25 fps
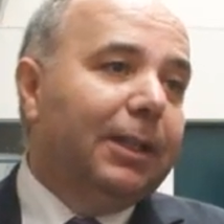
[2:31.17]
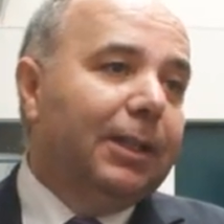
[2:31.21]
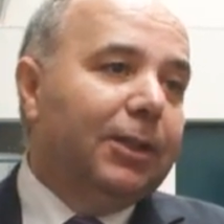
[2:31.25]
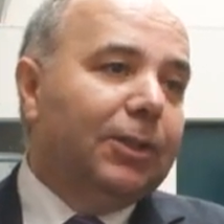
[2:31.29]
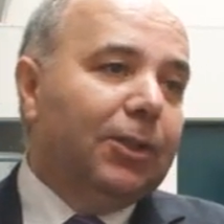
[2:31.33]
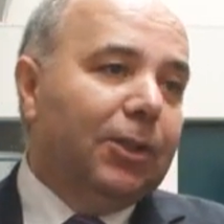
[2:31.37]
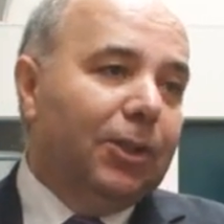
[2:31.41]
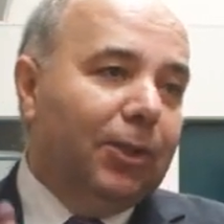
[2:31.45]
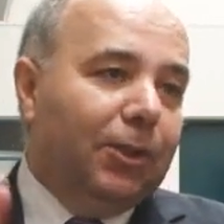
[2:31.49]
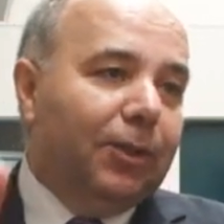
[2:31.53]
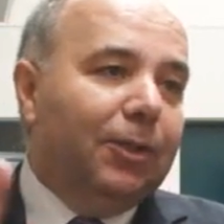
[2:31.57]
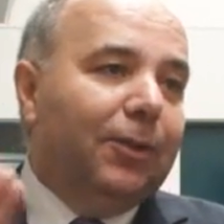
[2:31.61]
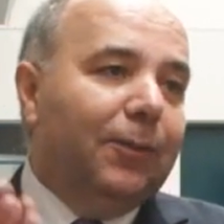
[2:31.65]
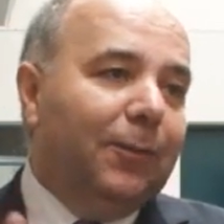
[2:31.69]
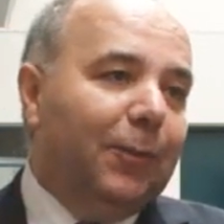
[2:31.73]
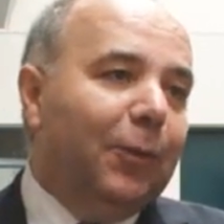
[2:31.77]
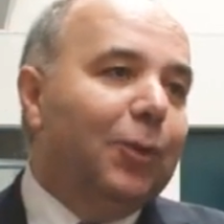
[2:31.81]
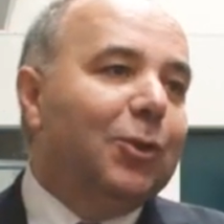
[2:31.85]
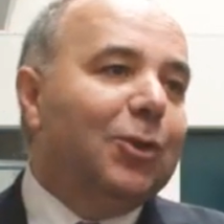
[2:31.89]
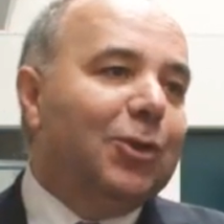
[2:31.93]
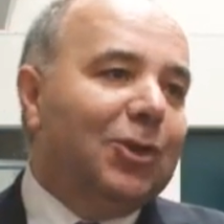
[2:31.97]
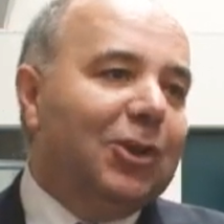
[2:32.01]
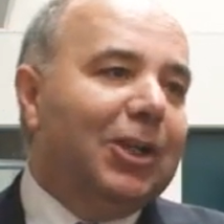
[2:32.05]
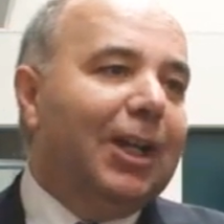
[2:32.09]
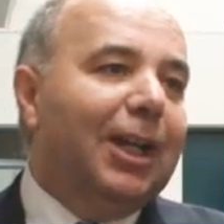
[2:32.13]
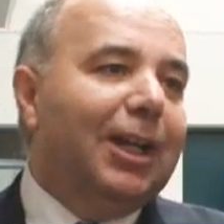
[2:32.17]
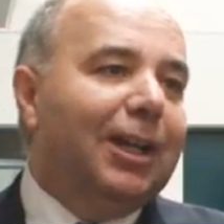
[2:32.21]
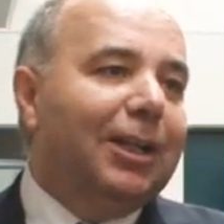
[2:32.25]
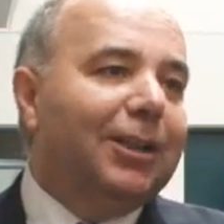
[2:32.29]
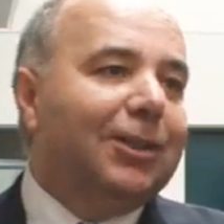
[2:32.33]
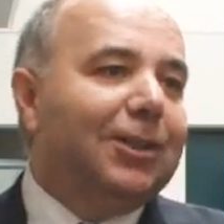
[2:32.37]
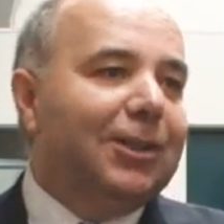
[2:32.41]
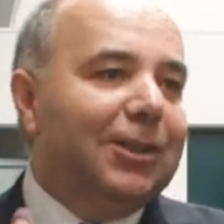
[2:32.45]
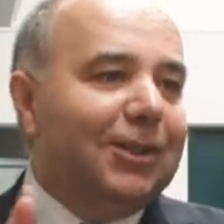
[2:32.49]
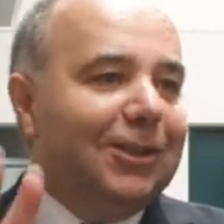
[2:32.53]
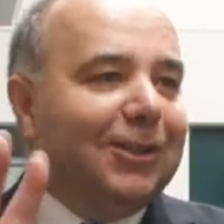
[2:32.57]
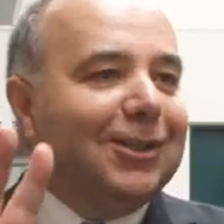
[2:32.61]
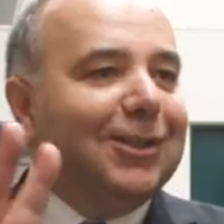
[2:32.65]
So the first challenge
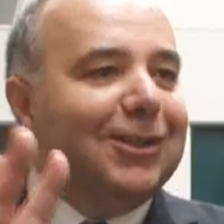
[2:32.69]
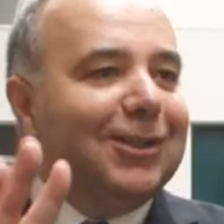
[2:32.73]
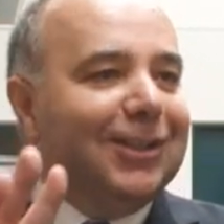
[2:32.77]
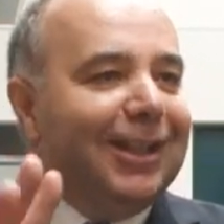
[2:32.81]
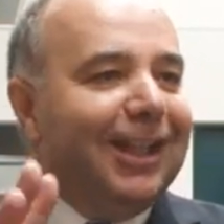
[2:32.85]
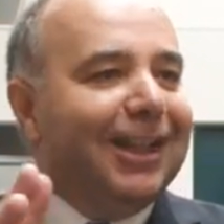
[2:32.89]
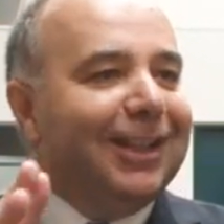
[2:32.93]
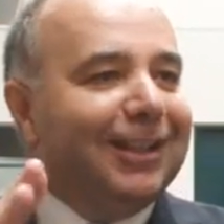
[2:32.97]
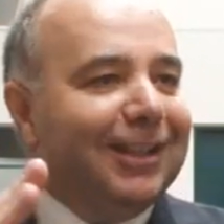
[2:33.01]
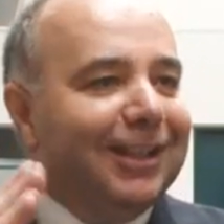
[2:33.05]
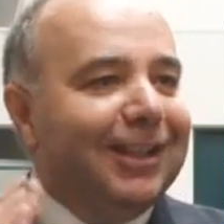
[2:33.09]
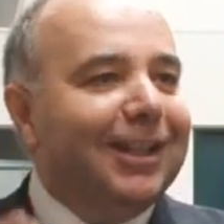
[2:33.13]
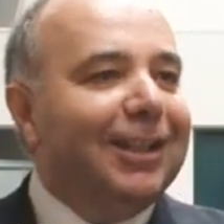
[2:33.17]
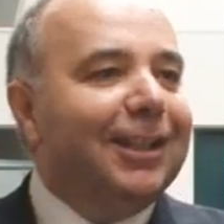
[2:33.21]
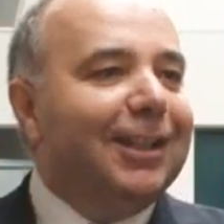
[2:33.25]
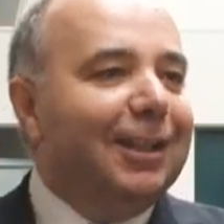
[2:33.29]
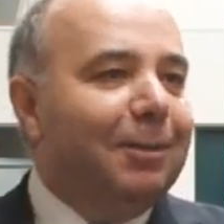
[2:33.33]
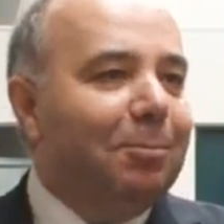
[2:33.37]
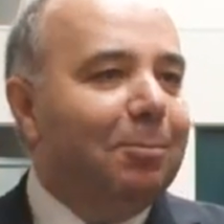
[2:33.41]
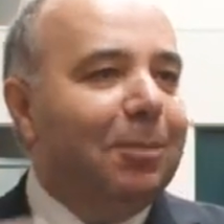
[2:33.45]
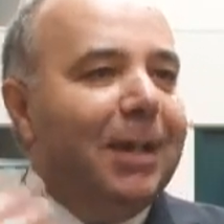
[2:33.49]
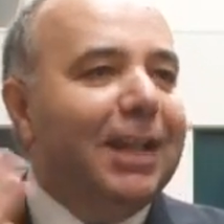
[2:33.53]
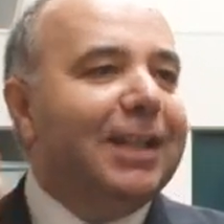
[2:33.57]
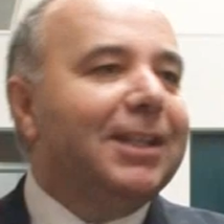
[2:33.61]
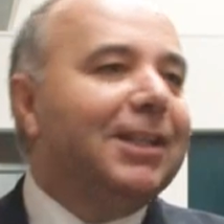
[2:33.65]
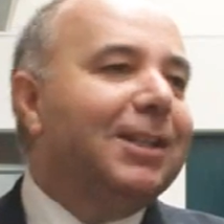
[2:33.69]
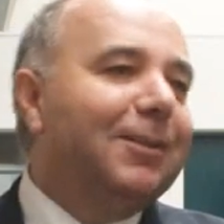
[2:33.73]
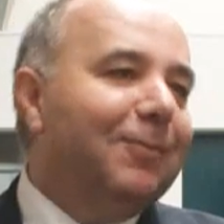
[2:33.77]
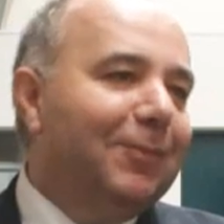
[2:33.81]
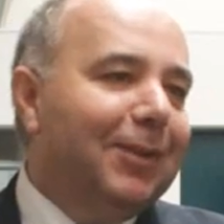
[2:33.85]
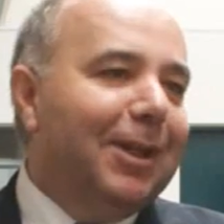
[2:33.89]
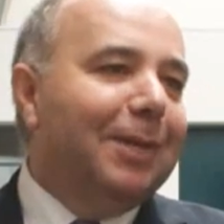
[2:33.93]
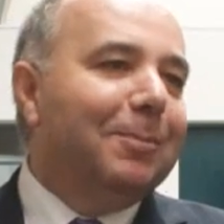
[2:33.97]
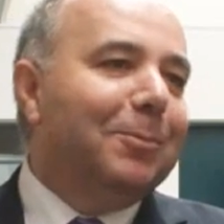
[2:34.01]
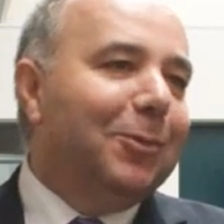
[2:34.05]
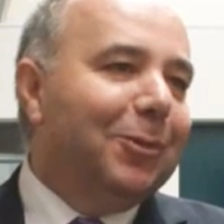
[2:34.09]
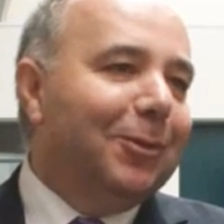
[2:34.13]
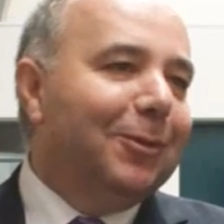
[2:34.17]
is to take the massive
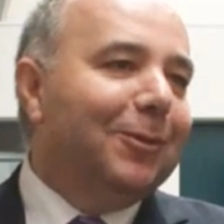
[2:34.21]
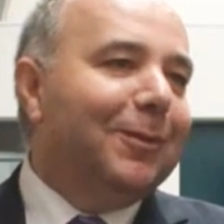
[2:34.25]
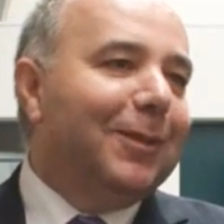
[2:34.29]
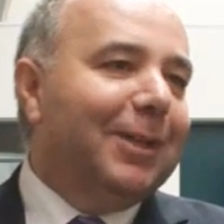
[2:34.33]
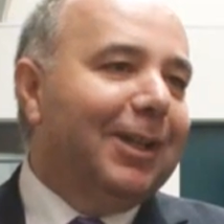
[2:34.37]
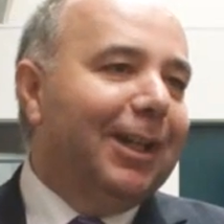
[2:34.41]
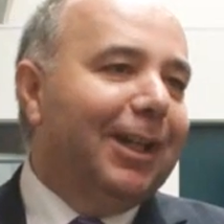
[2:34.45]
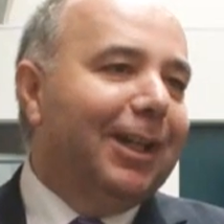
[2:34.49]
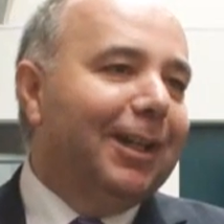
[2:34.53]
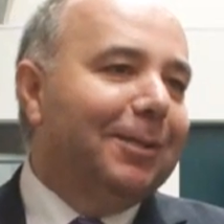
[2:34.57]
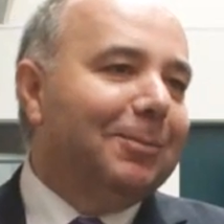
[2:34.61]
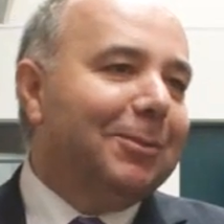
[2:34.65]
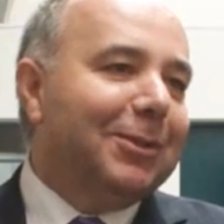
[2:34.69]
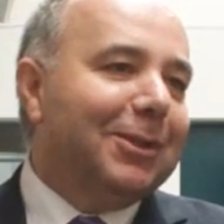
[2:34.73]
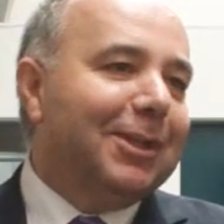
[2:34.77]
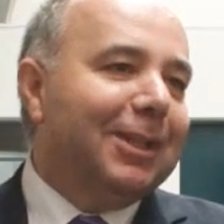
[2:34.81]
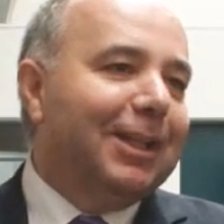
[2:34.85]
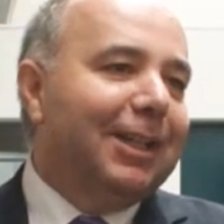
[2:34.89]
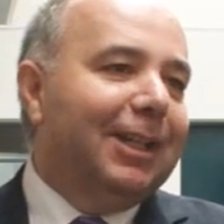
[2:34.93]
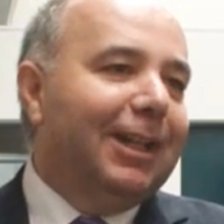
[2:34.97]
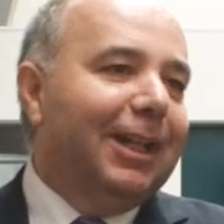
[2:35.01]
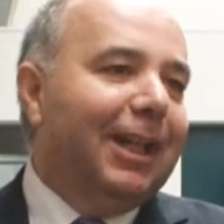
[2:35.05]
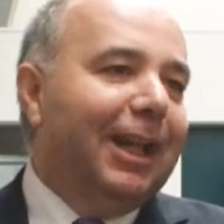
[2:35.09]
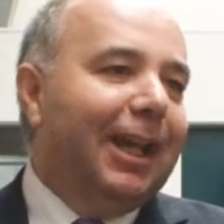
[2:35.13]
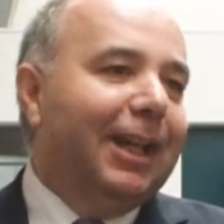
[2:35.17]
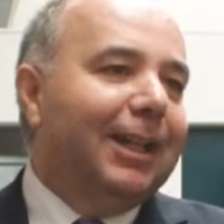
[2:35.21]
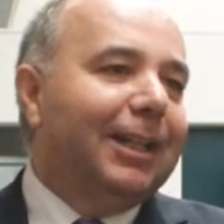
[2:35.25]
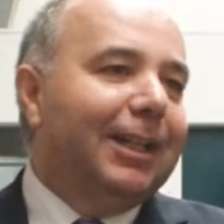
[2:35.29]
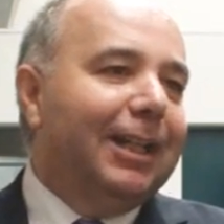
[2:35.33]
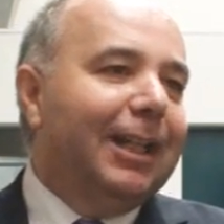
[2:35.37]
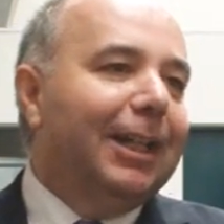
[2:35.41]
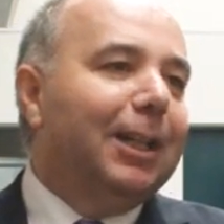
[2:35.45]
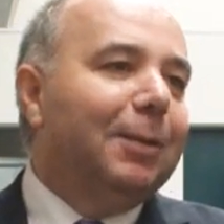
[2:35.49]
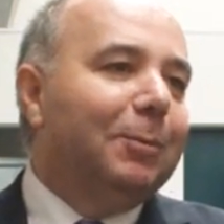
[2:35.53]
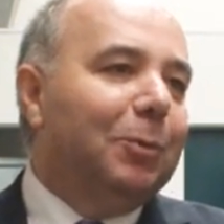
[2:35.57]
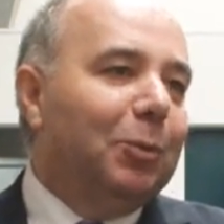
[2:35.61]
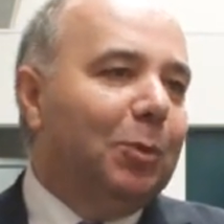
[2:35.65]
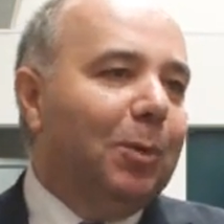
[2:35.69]
number of claims and
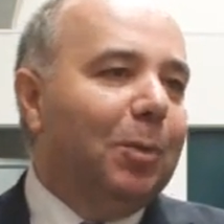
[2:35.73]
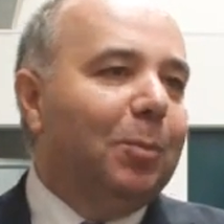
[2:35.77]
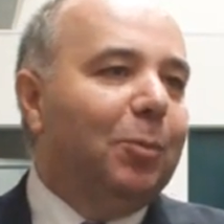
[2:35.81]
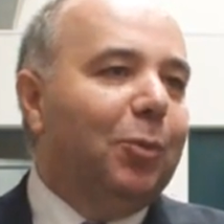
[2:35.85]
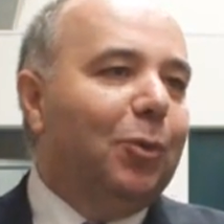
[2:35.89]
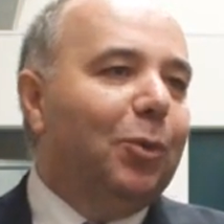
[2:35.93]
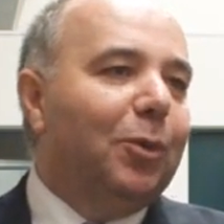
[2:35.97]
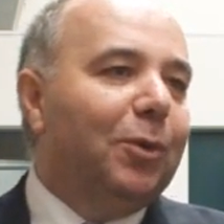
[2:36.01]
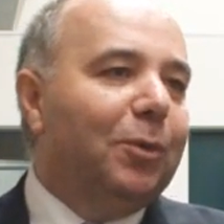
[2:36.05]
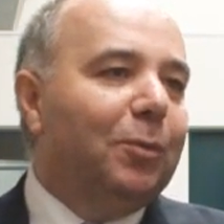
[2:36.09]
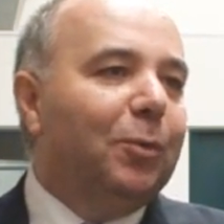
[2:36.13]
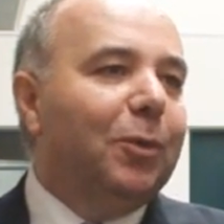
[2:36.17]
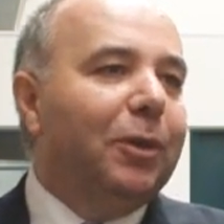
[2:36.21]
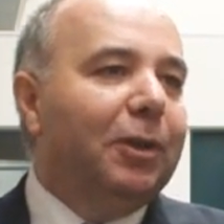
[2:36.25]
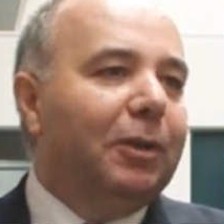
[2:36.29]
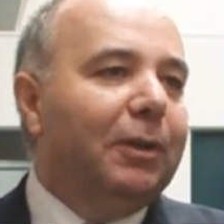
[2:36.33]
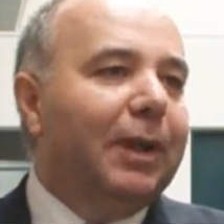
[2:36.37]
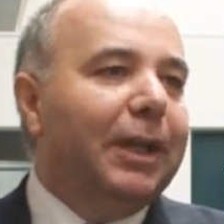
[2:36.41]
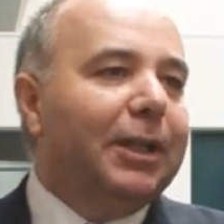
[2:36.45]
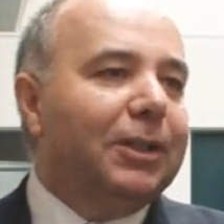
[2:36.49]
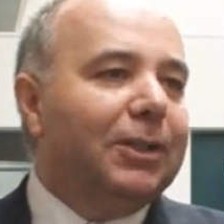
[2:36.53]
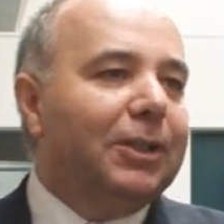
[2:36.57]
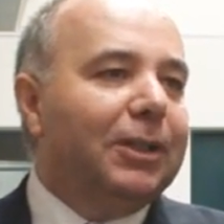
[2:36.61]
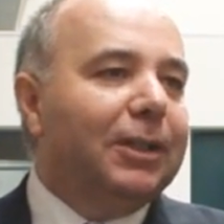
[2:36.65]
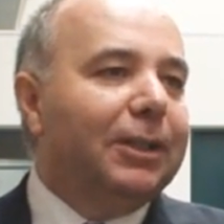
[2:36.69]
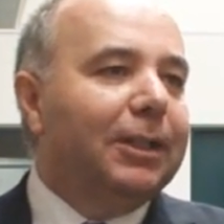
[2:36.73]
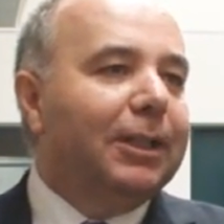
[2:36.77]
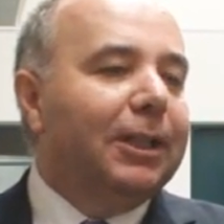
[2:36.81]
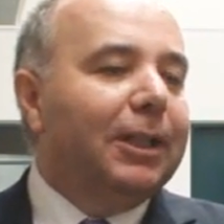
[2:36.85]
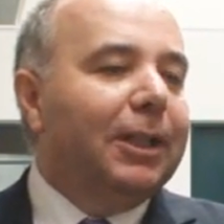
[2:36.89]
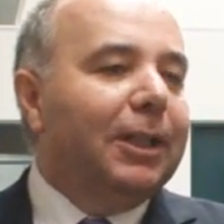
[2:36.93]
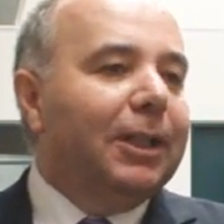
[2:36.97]
get them to a point where you're actually